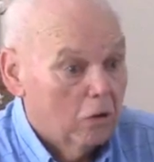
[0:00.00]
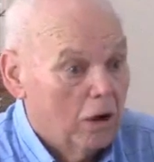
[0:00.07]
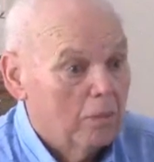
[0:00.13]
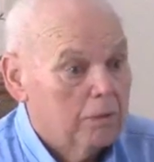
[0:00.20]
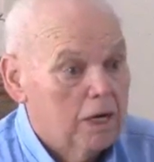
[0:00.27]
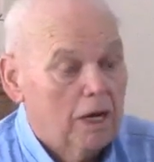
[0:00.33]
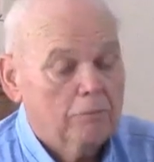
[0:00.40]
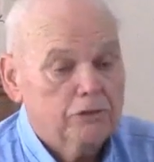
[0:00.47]

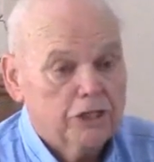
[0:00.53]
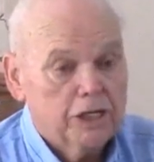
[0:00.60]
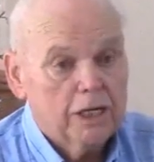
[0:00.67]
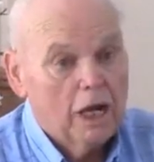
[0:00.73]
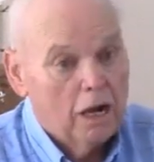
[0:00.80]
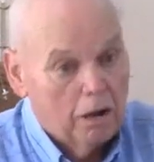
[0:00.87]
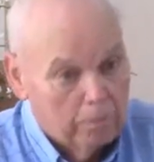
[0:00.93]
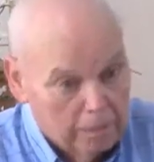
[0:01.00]
crop comes in,
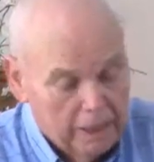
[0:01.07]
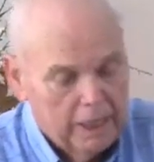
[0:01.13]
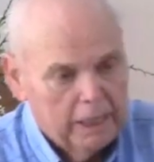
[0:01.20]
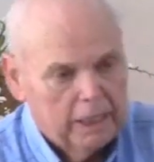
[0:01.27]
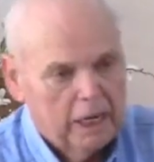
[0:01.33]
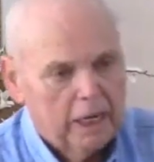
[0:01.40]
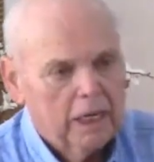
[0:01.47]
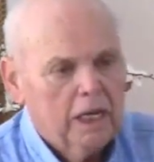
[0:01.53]
I'll
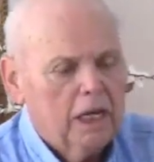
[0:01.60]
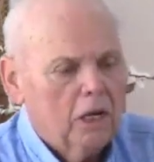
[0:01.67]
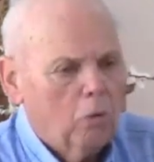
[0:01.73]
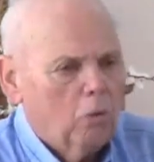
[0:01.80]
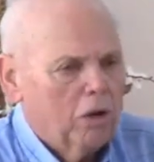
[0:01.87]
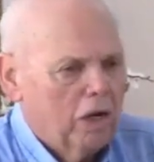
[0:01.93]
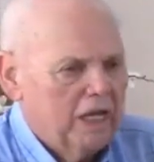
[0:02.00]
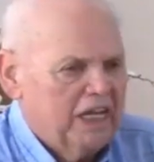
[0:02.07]
pay you.
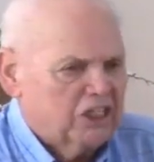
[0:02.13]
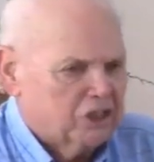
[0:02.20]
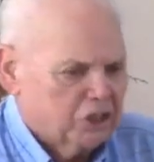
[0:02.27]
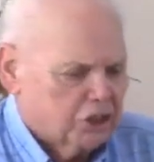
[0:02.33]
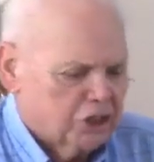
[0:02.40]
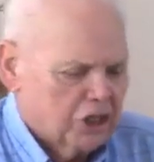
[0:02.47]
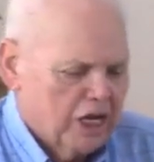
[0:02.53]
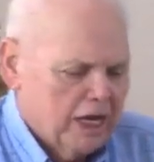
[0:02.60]
Well, it's the
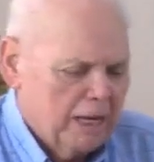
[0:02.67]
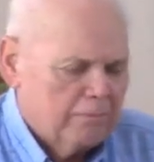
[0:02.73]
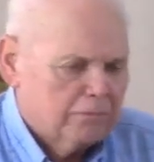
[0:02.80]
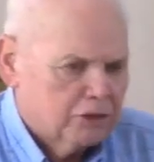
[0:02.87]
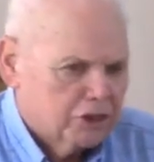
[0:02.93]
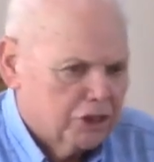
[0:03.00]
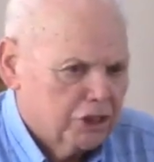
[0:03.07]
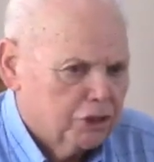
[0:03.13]
same
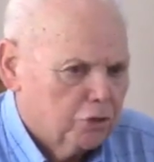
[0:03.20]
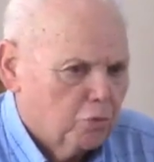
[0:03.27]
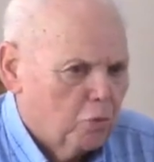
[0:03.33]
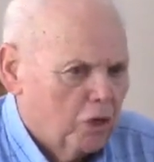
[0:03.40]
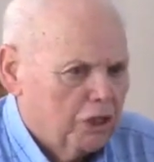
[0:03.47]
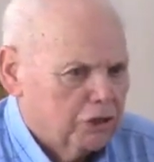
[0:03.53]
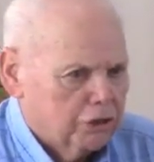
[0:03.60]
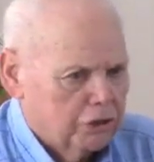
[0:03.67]

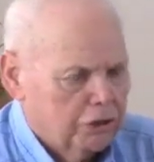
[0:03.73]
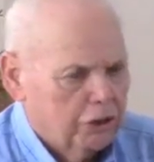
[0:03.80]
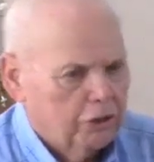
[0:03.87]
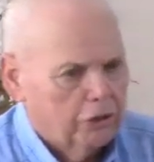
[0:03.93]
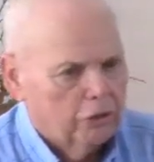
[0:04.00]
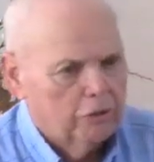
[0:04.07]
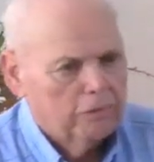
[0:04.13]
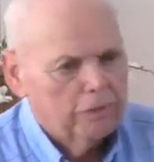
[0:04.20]
situation
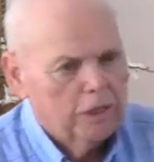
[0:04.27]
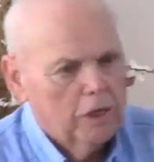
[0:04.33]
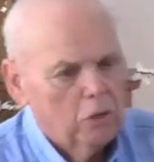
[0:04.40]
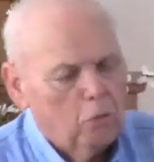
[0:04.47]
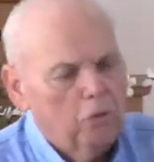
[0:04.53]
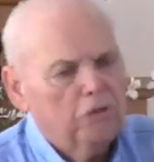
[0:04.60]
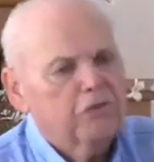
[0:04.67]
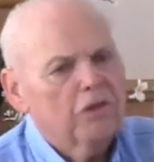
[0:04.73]
here
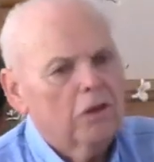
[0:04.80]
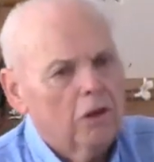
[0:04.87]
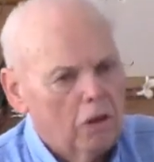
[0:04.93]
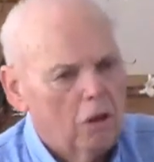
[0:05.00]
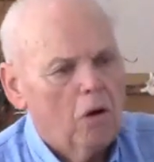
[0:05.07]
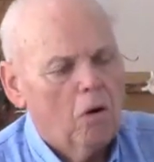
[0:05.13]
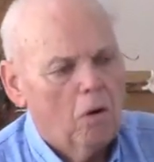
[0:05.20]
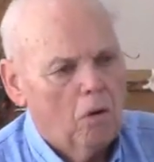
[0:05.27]
with the
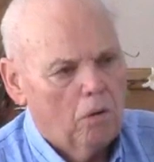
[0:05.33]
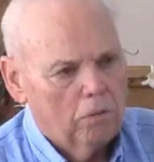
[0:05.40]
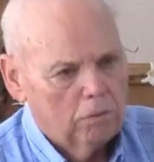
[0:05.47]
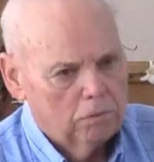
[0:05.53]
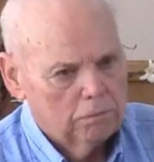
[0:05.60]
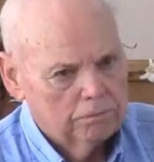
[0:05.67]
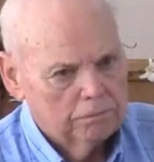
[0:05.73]
law.